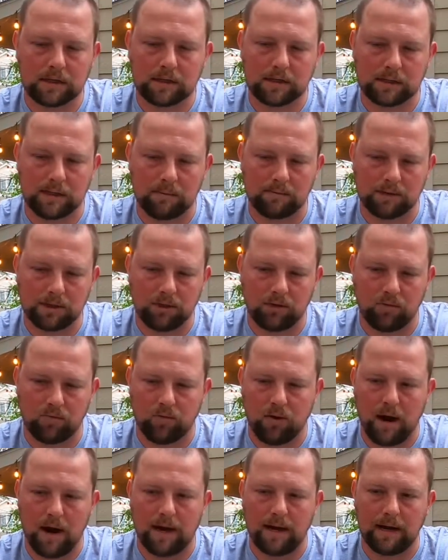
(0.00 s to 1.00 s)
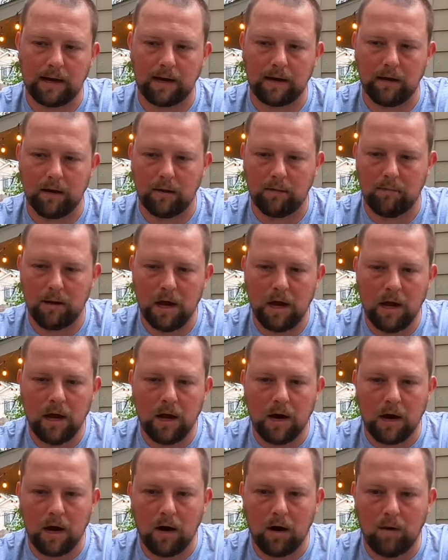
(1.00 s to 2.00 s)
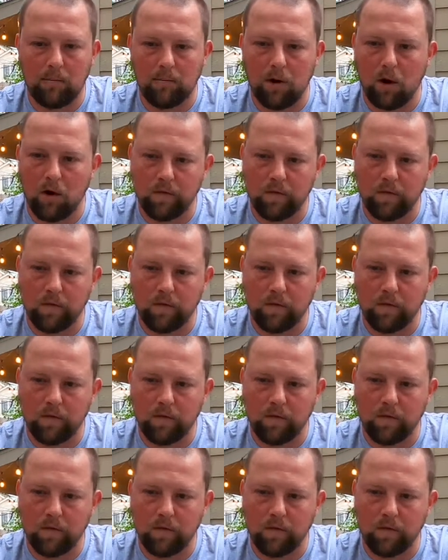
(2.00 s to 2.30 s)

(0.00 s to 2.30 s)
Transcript: because I'm still riding them.